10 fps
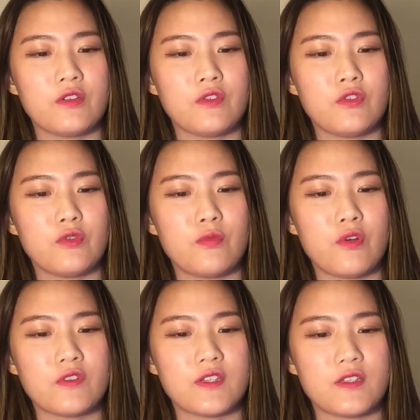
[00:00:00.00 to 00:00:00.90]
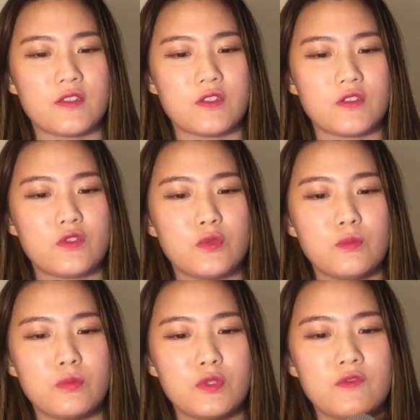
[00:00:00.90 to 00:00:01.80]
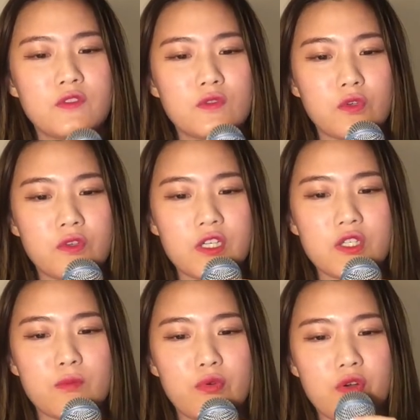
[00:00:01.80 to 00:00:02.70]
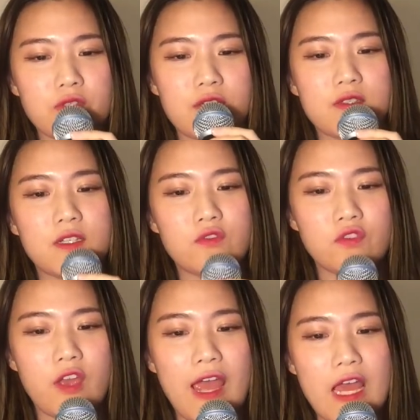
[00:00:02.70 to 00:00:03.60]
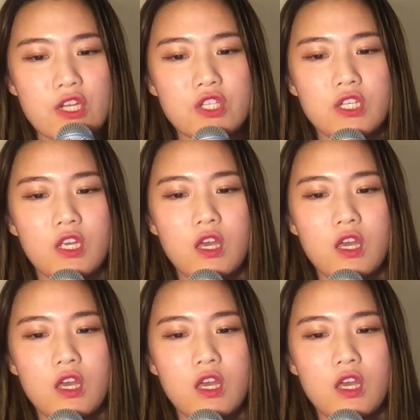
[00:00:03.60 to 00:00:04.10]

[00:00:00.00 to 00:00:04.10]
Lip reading: new processors to move storage and processing to the edge,